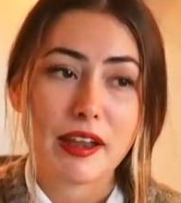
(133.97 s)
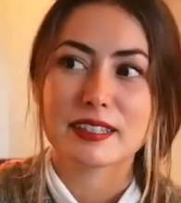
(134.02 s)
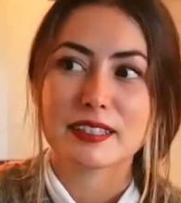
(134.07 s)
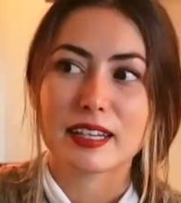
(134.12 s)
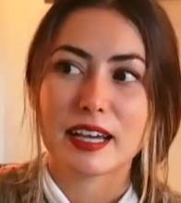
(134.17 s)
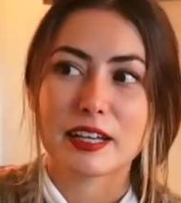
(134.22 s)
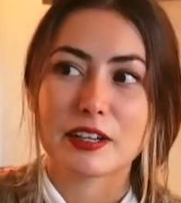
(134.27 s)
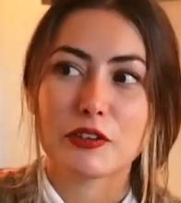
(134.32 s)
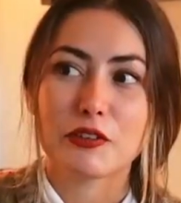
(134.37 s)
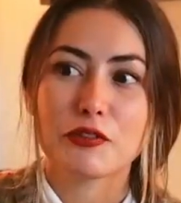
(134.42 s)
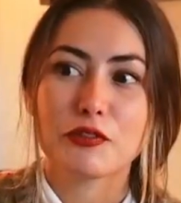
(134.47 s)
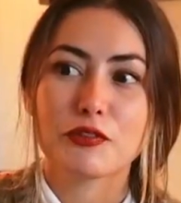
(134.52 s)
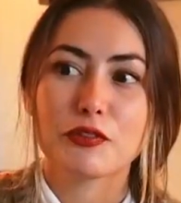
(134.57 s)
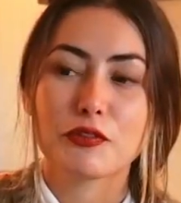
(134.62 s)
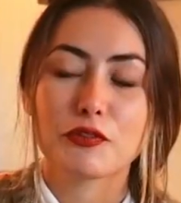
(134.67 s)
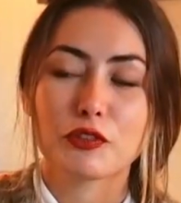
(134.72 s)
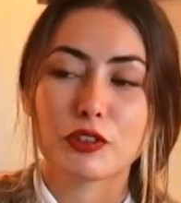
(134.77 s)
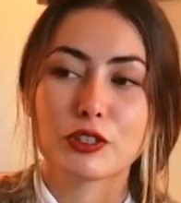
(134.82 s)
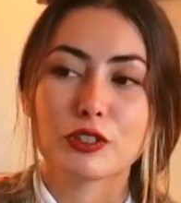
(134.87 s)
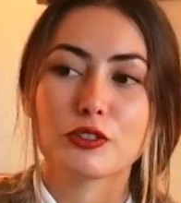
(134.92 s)
It's kind of
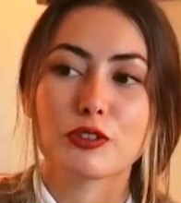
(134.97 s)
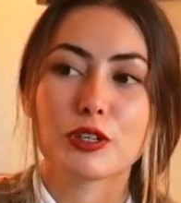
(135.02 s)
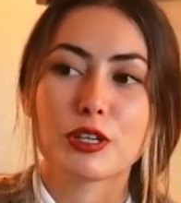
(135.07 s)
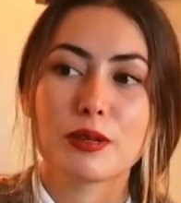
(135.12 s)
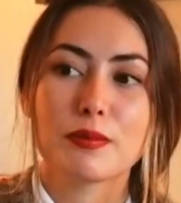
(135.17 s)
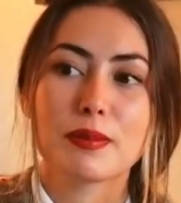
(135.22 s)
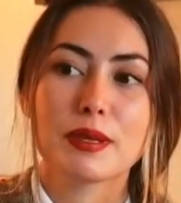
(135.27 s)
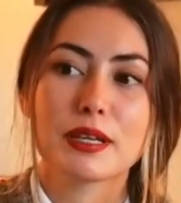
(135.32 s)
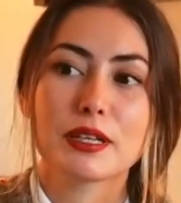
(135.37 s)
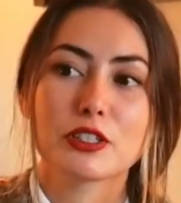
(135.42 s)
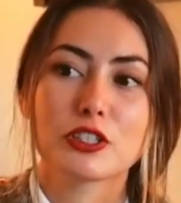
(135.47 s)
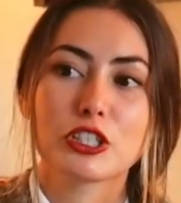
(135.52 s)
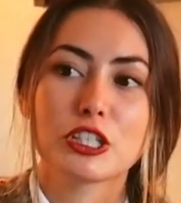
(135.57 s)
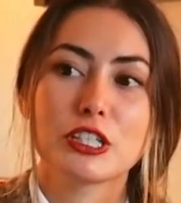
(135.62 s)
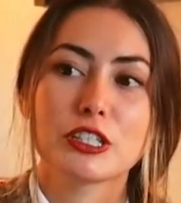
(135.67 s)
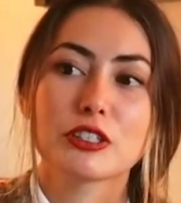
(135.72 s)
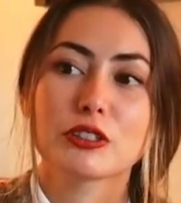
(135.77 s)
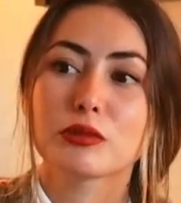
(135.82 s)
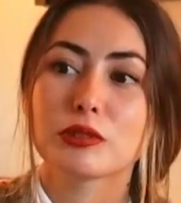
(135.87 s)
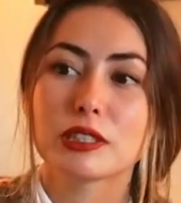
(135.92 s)
frustrating because she
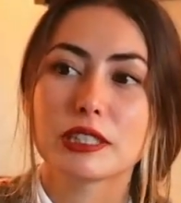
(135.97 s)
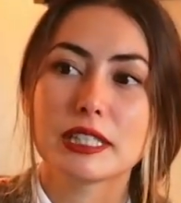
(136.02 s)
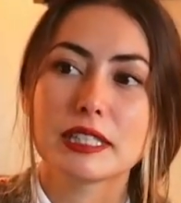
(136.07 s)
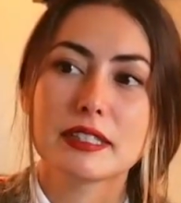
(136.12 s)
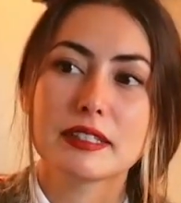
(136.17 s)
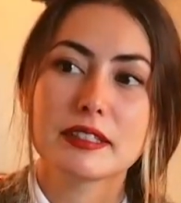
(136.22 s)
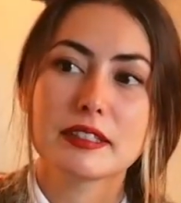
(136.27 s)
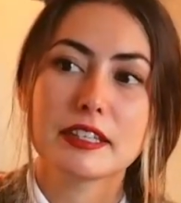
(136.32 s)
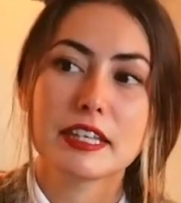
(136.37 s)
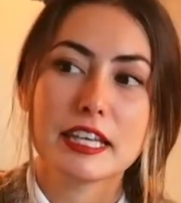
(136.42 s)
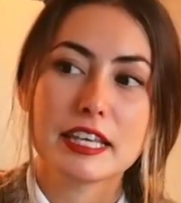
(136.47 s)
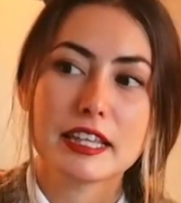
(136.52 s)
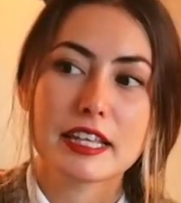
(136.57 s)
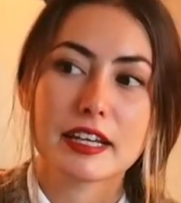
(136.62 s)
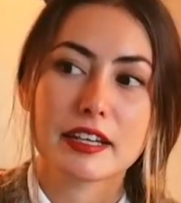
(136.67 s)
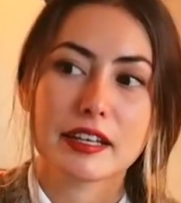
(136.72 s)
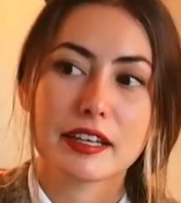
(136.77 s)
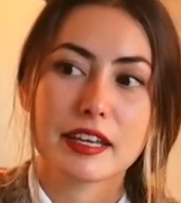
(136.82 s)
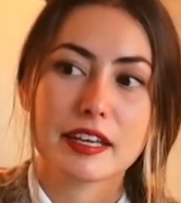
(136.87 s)
doesn't really see that